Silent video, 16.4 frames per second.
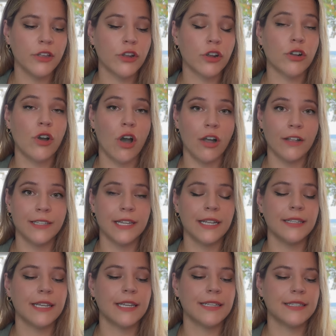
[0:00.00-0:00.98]
Your
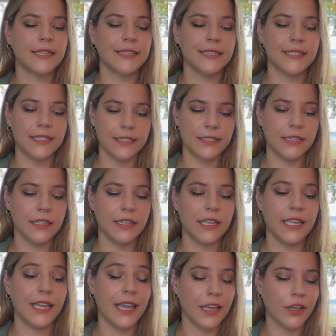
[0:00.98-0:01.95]
content is
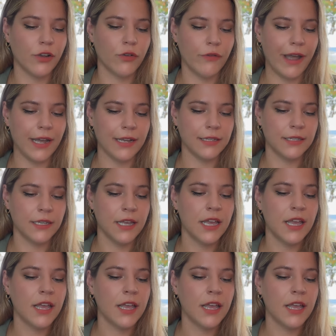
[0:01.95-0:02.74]
consistently incorrect.